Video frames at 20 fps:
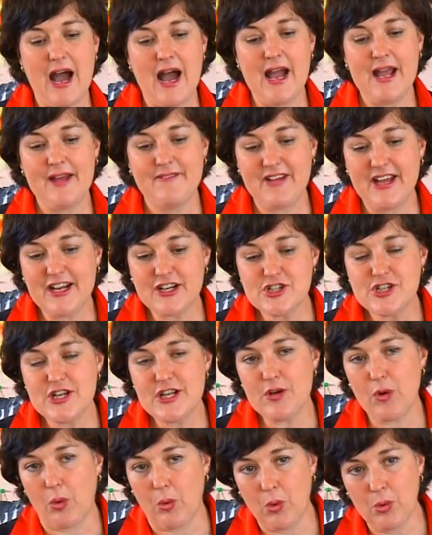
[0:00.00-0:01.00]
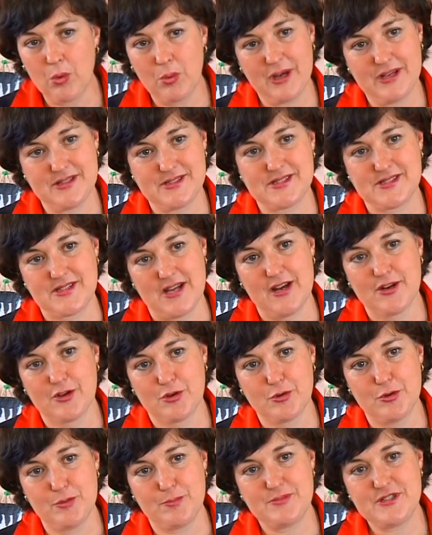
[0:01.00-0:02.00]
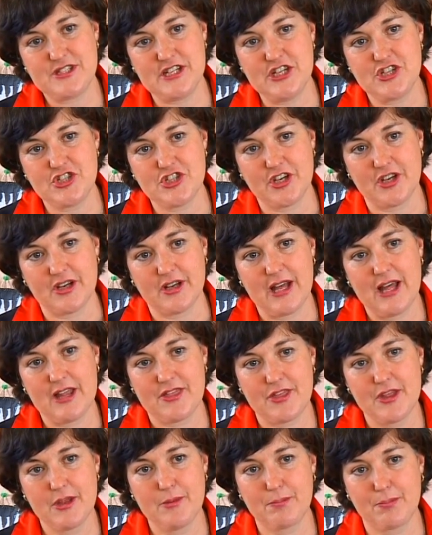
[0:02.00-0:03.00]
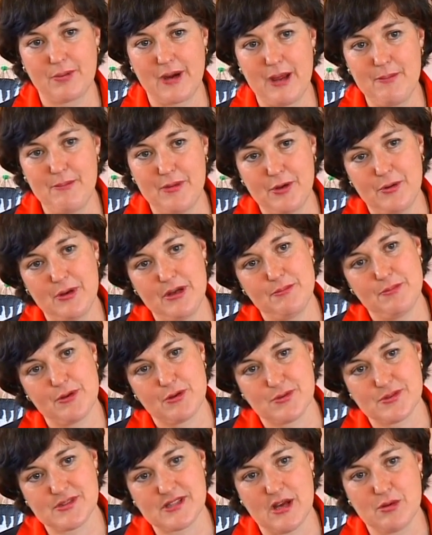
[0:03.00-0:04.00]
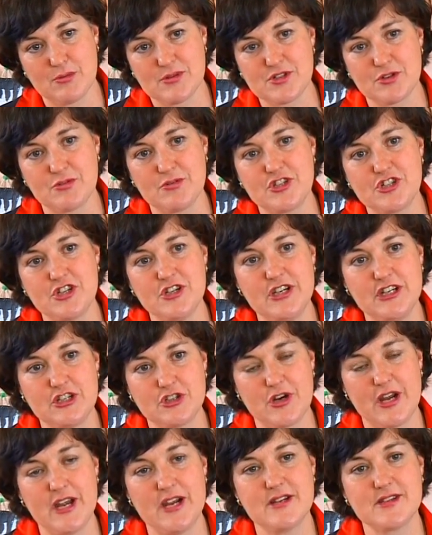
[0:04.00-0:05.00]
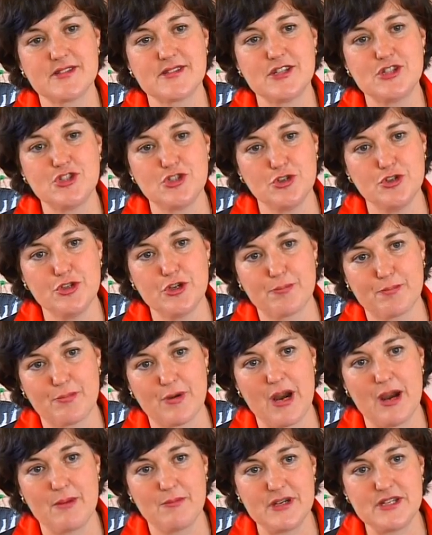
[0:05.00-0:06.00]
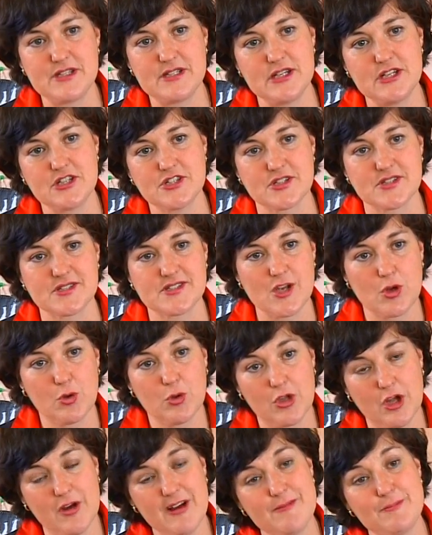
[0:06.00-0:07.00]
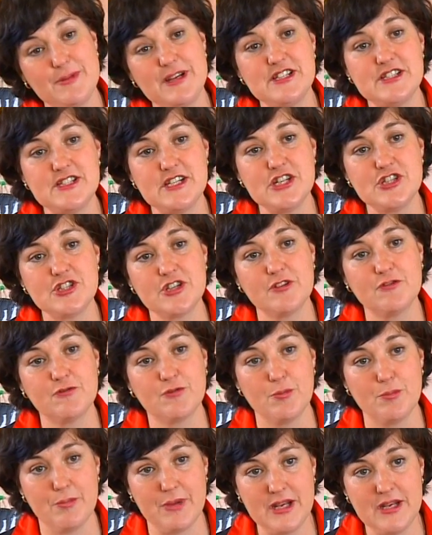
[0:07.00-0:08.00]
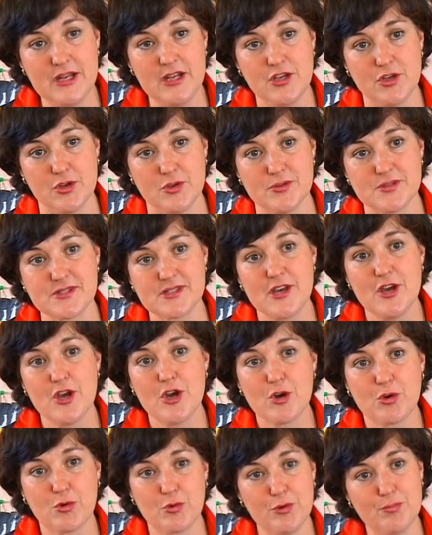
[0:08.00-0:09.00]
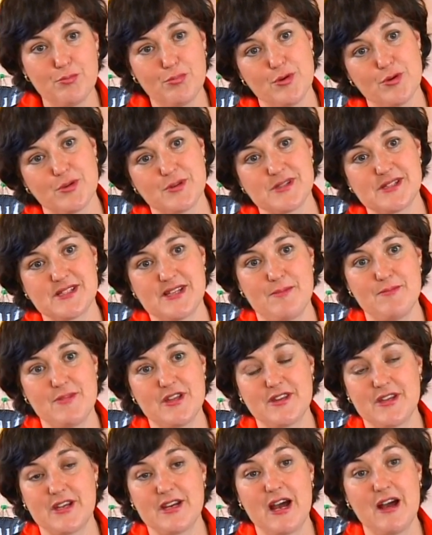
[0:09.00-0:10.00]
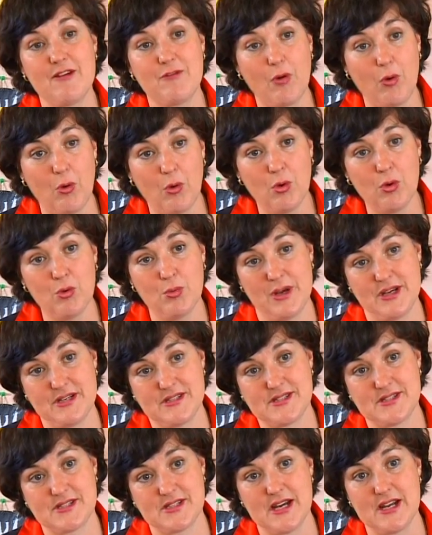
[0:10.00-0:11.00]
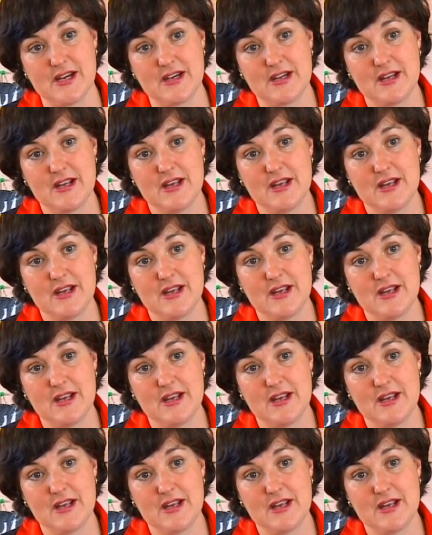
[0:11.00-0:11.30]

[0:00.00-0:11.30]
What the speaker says: I have actually always done group teaching, I think primarily because I was originally trained as a junior primary teacher. So although I've been teaching for many years, group work is something that I've always done